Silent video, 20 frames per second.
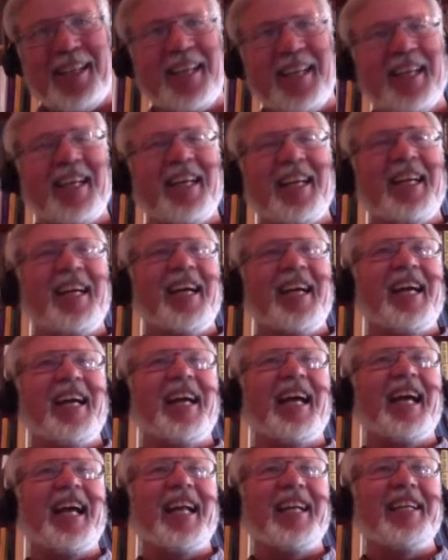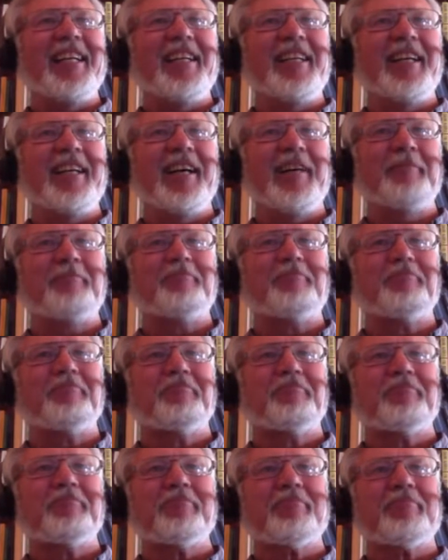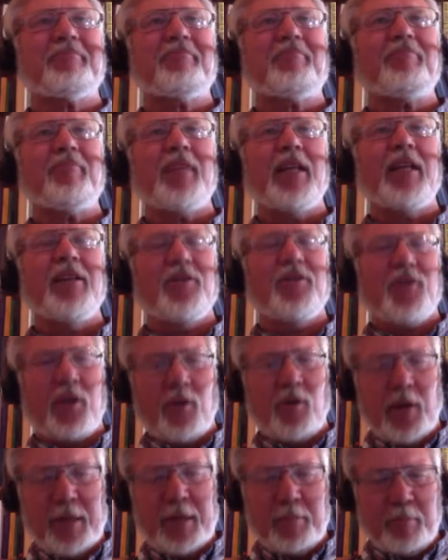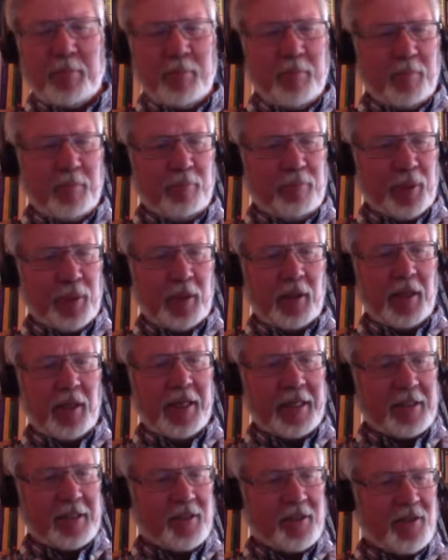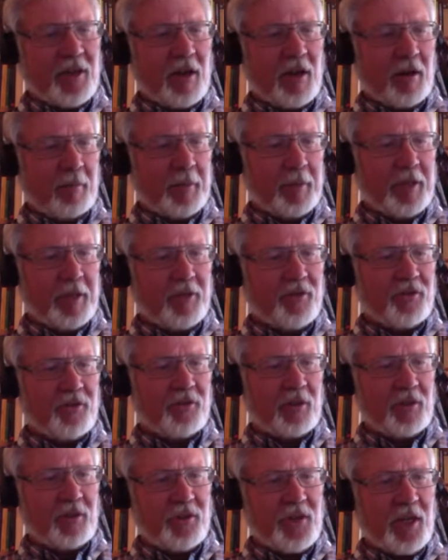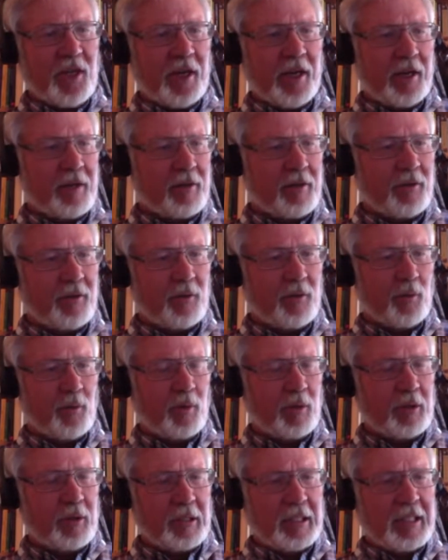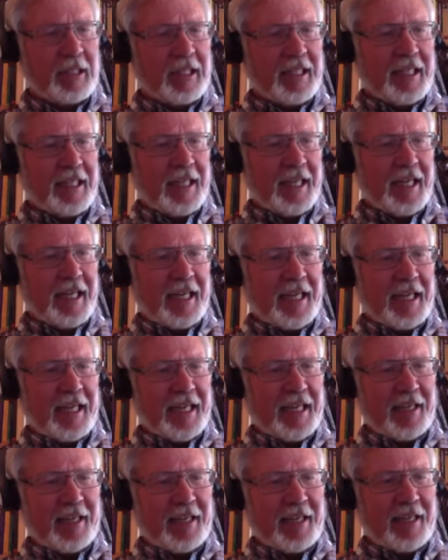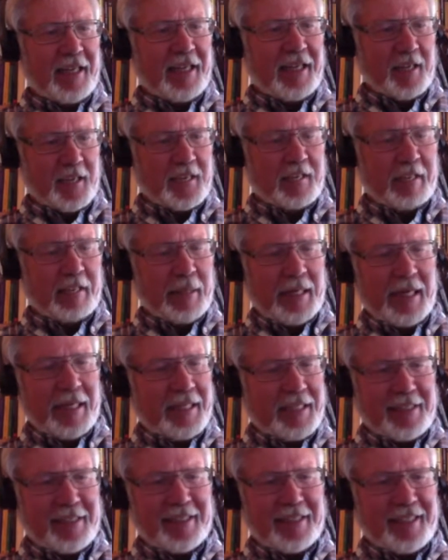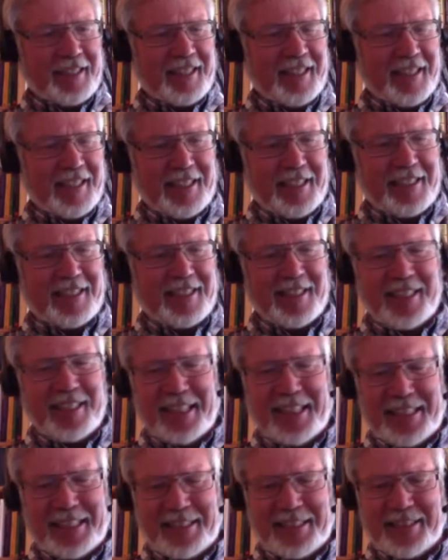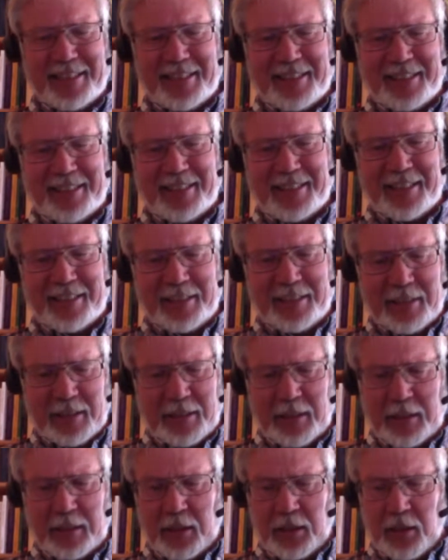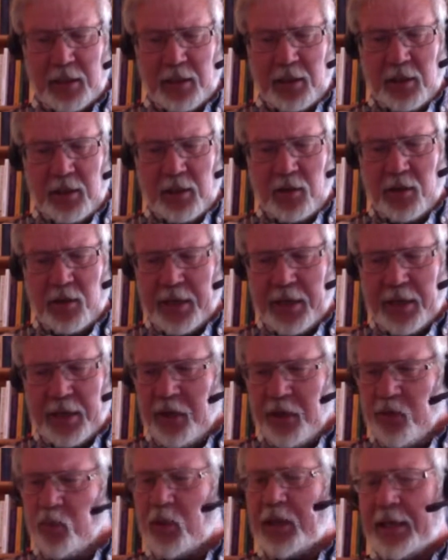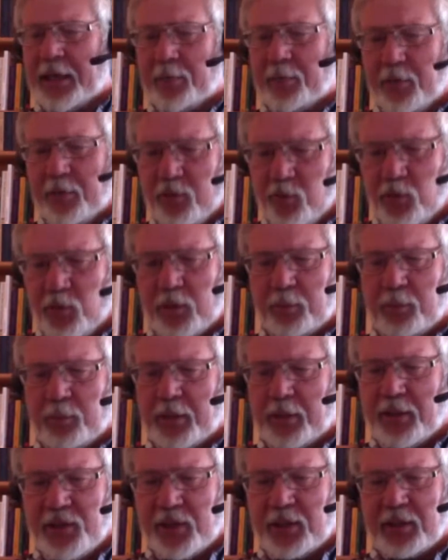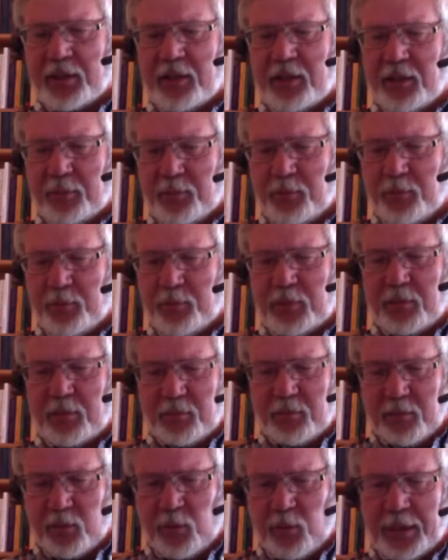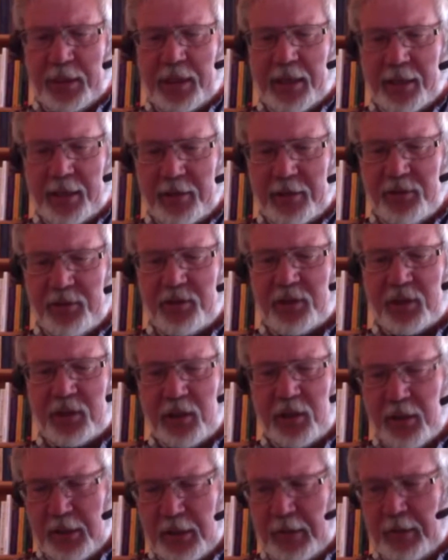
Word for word: That's right. And uh, there's a great Bill Hicks comedy uh, skit who uh, uh, he was big, I guess, in the 90s and 80s. He said, okay, here's what happens when a president comes into the White House. yeah.